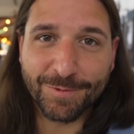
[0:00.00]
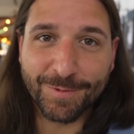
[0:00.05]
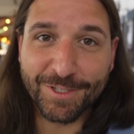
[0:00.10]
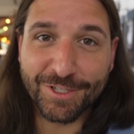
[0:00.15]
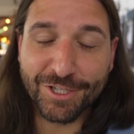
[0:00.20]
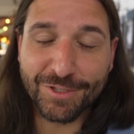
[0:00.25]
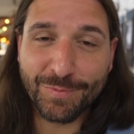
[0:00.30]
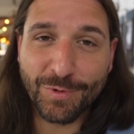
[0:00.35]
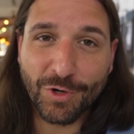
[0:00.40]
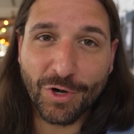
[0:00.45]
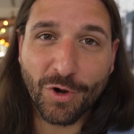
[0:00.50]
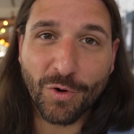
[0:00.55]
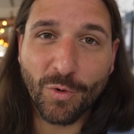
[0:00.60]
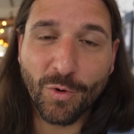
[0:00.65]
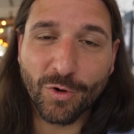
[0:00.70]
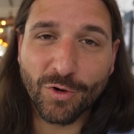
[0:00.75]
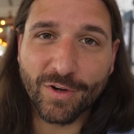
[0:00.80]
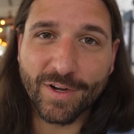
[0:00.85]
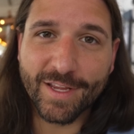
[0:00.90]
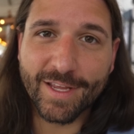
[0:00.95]
We just put our
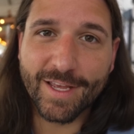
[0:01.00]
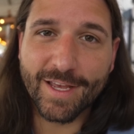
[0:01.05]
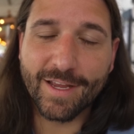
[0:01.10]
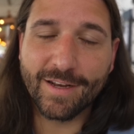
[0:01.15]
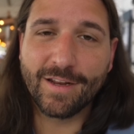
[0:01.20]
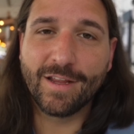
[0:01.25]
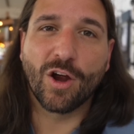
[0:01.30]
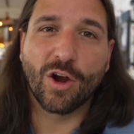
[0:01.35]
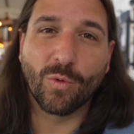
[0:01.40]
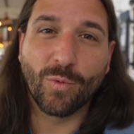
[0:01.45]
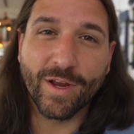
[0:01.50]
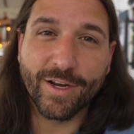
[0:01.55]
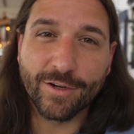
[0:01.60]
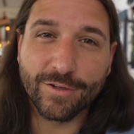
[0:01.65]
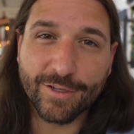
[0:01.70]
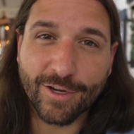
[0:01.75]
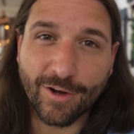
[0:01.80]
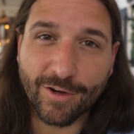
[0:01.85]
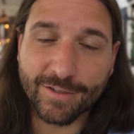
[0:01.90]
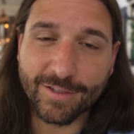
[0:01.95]
order in. Our waiter
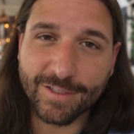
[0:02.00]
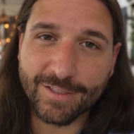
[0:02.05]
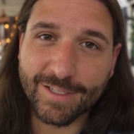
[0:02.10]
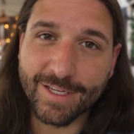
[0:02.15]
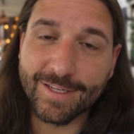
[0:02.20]
talked us